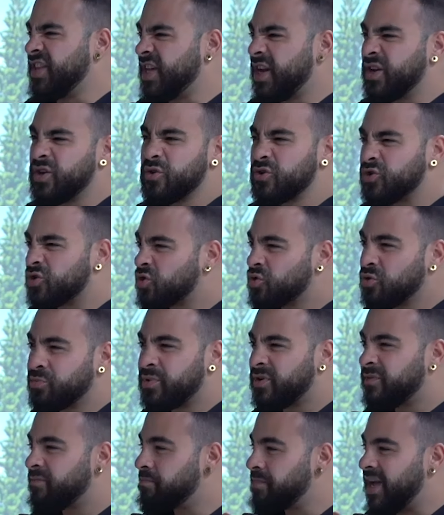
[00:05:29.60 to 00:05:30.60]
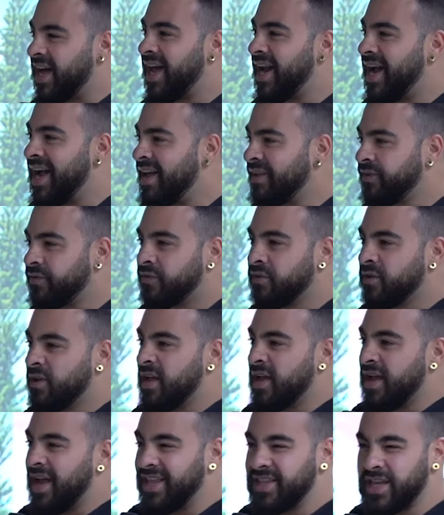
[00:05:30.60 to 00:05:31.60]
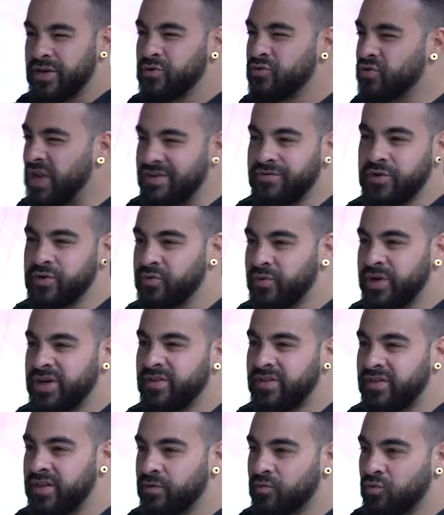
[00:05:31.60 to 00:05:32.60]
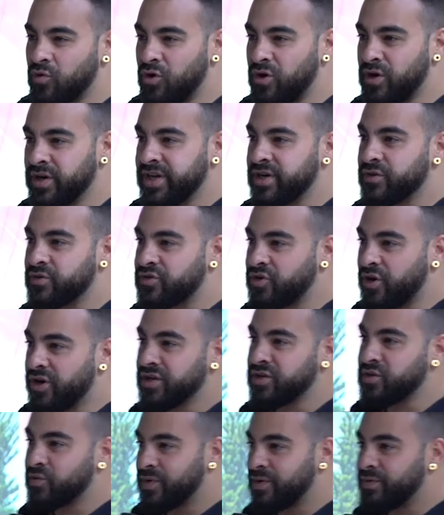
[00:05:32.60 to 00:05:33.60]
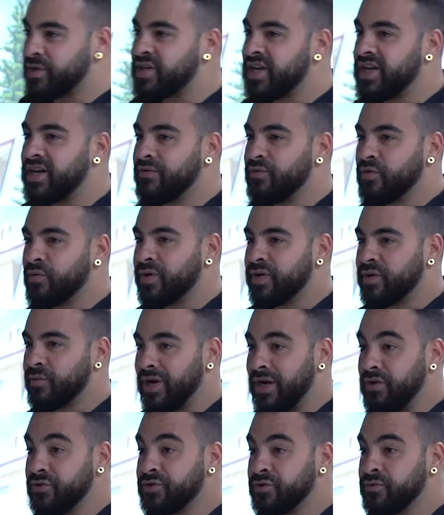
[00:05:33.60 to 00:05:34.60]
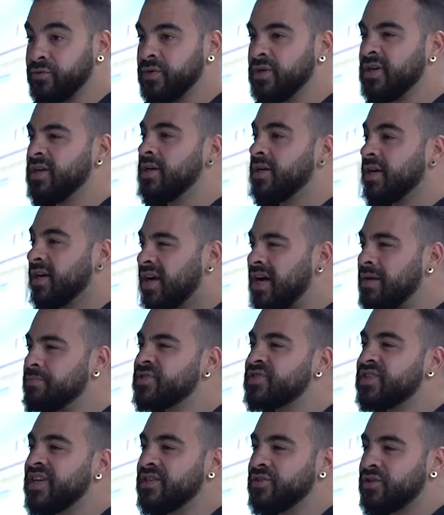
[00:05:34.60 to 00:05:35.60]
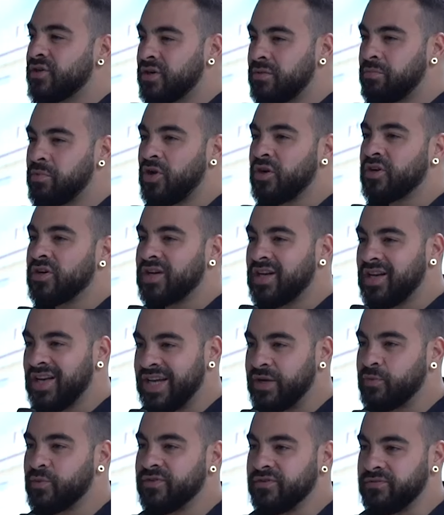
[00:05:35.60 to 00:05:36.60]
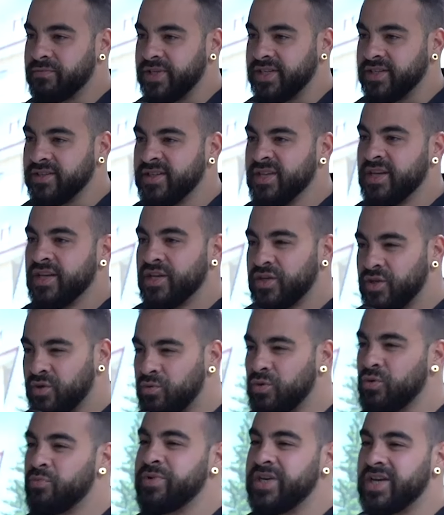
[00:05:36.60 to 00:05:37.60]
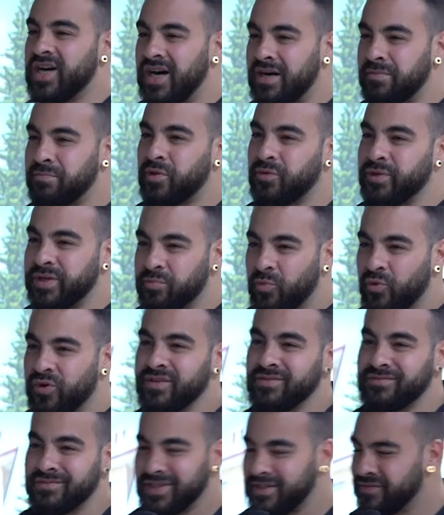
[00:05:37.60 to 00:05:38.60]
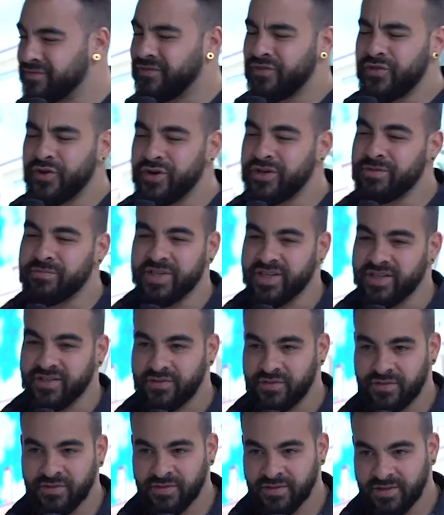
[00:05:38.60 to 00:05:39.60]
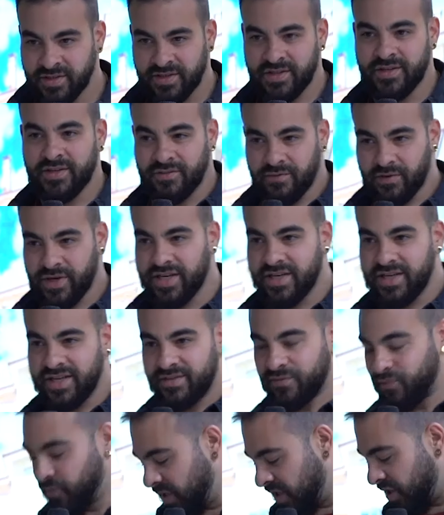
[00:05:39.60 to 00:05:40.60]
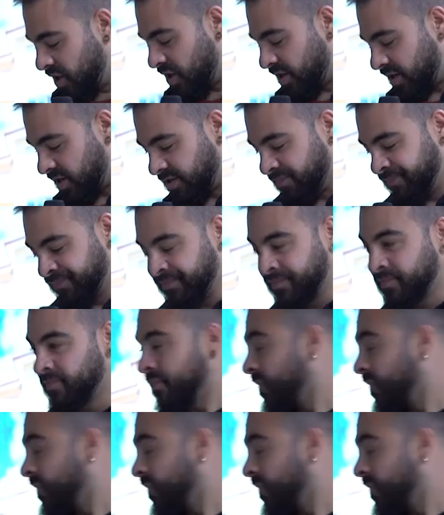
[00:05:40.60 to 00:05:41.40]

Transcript: and that you're super badass and that you never do anything wrong and you're starting to irritate everyone around you, come center a block of clay with me you will be humbled in more than 30 minutes, right? It's really hard.